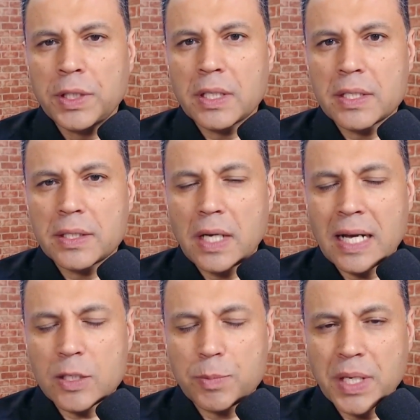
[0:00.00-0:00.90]
You
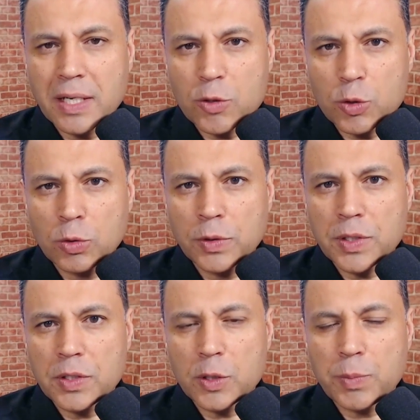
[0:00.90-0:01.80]
started with
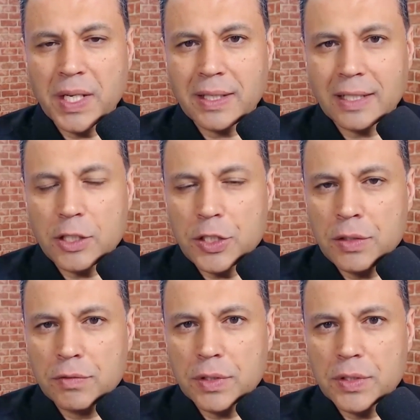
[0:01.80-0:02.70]
many
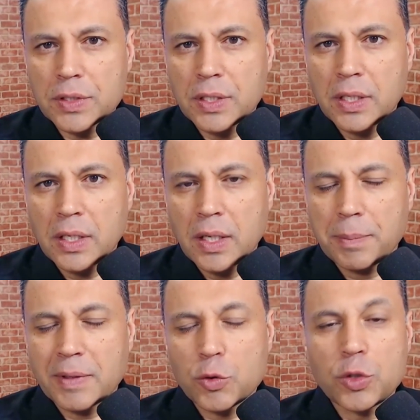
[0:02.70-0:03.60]
aspirations,
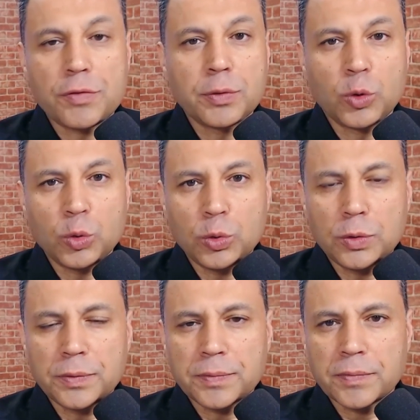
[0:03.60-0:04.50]

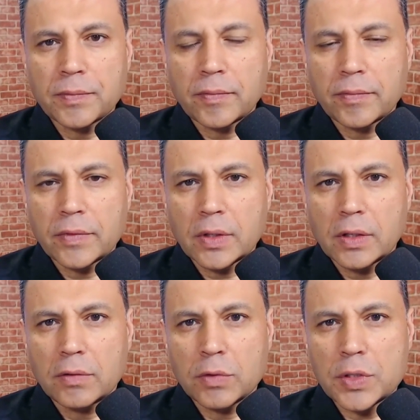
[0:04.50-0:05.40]
expectations for
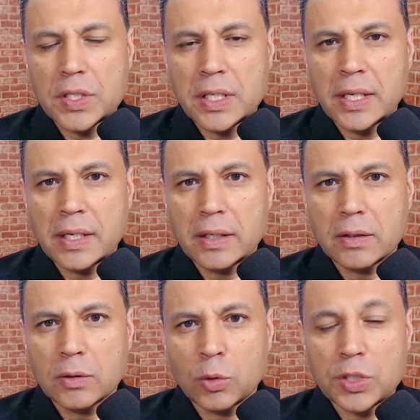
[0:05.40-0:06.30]
your future.
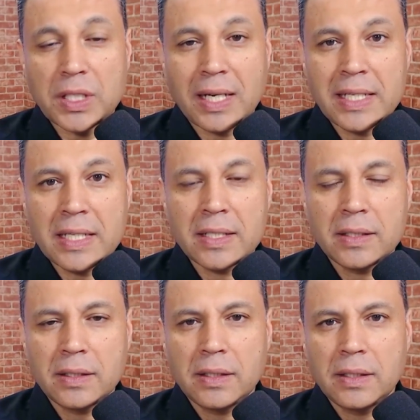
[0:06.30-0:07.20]

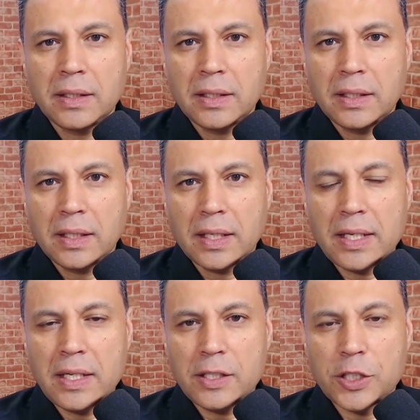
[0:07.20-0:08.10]

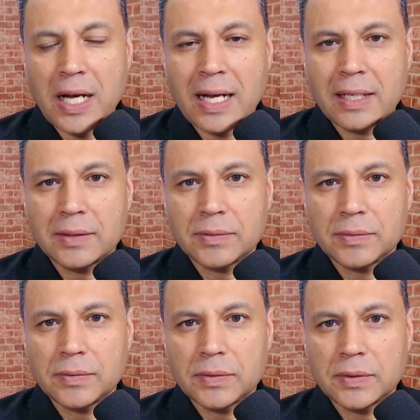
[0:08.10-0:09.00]
At this
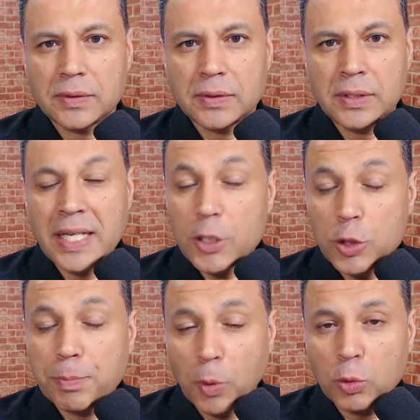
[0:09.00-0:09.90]
point,
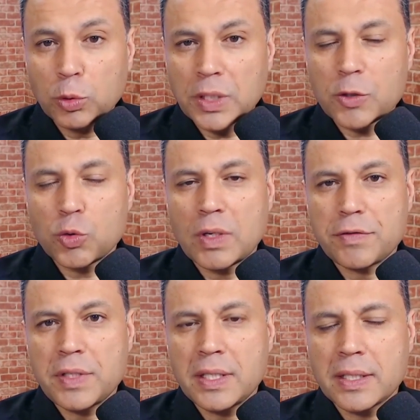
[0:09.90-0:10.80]
in your life you would
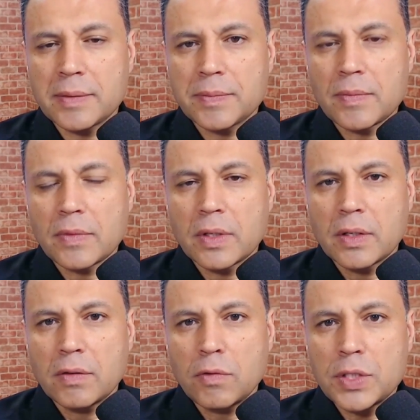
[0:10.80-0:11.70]
like to
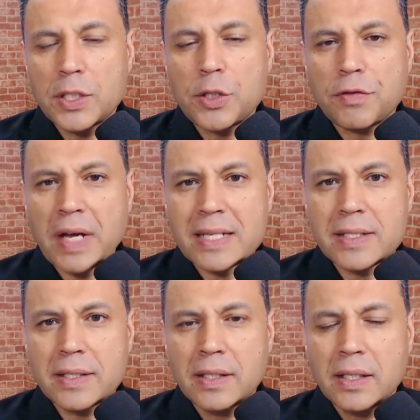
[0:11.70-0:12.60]
be
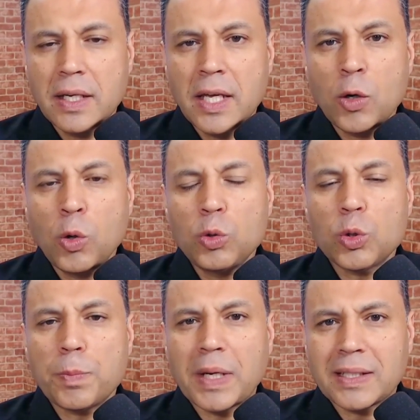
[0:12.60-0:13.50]
on another
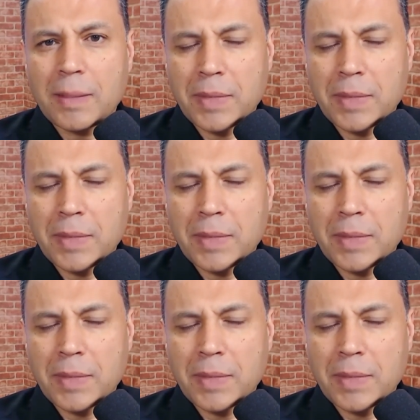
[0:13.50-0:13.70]
level,